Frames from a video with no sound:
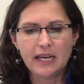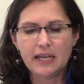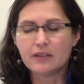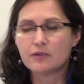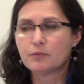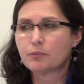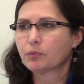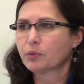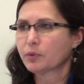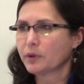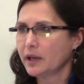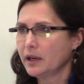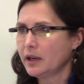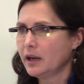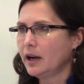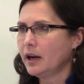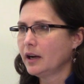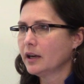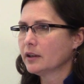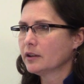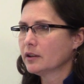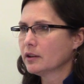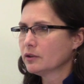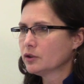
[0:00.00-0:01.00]
is
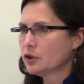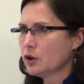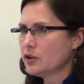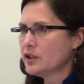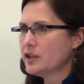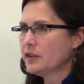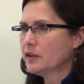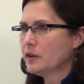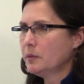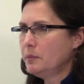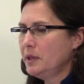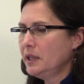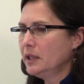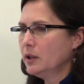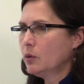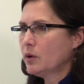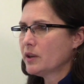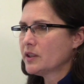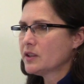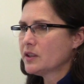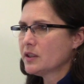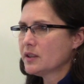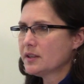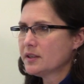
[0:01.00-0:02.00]
Joseph Kabila
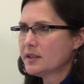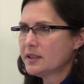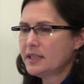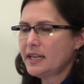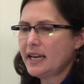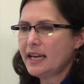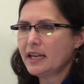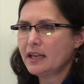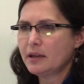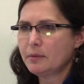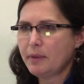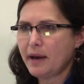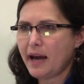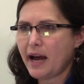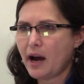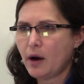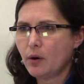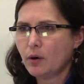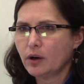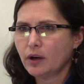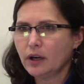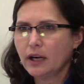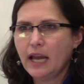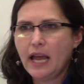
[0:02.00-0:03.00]
wants to stay in
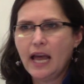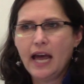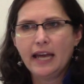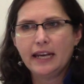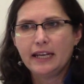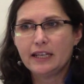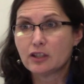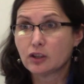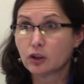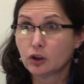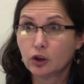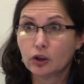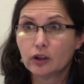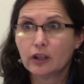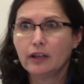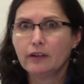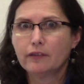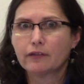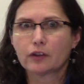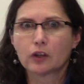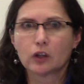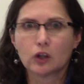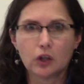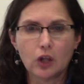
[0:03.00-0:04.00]
power, and he's looking
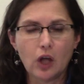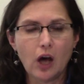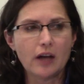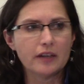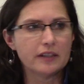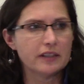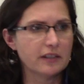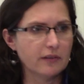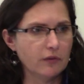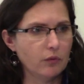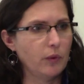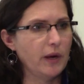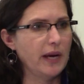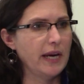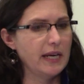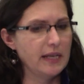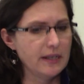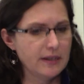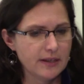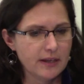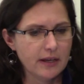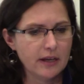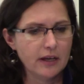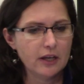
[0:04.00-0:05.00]
for lots of
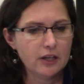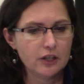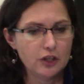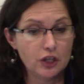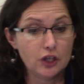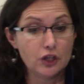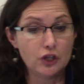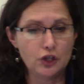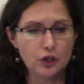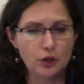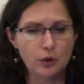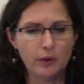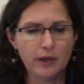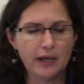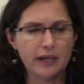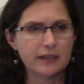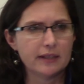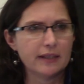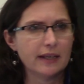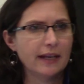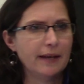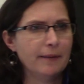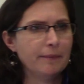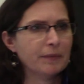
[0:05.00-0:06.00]
ways to do
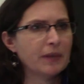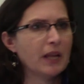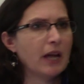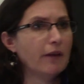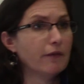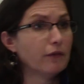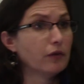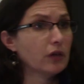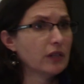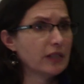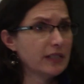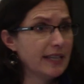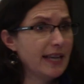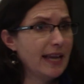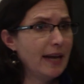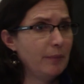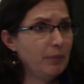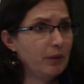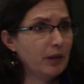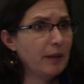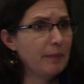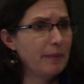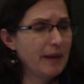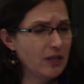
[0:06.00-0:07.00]
it. For
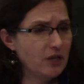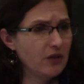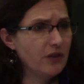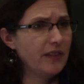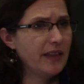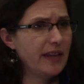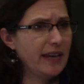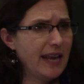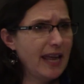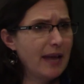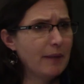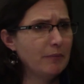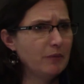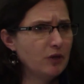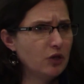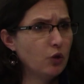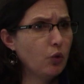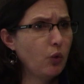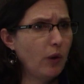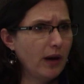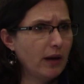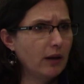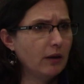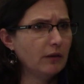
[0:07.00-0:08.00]
example, I mentioned that
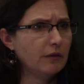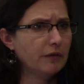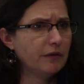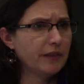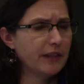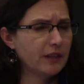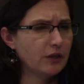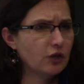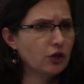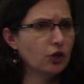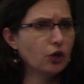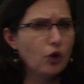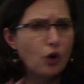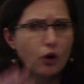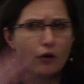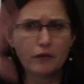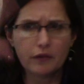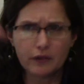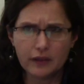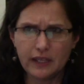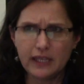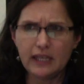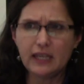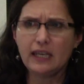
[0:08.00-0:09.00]
M12 that took
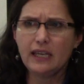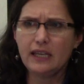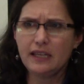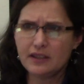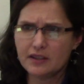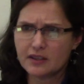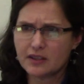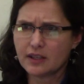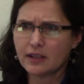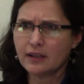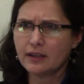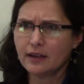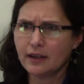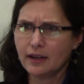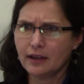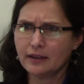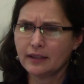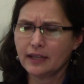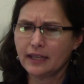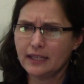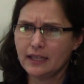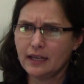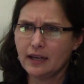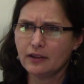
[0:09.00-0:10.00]
over the East in
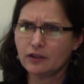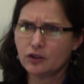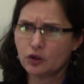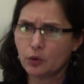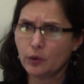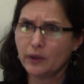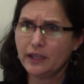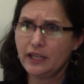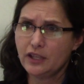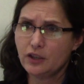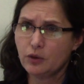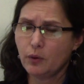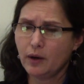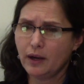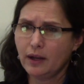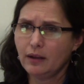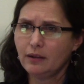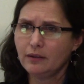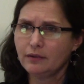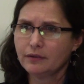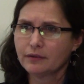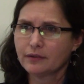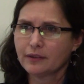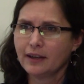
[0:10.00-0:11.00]

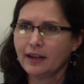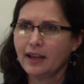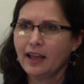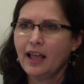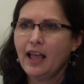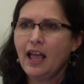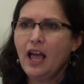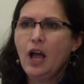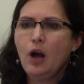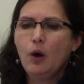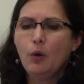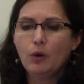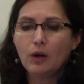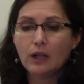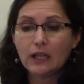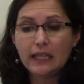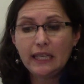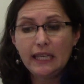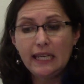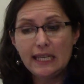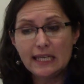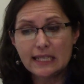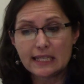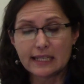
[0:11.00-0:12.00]
2012. Well,
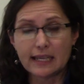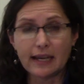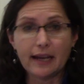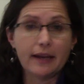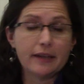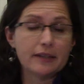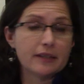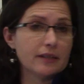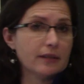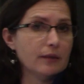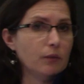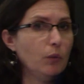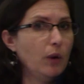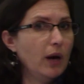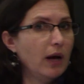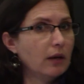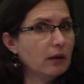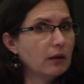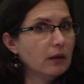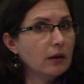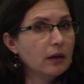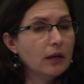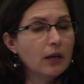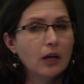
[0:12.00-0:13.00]
he says,
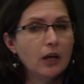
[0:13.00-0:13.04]
well,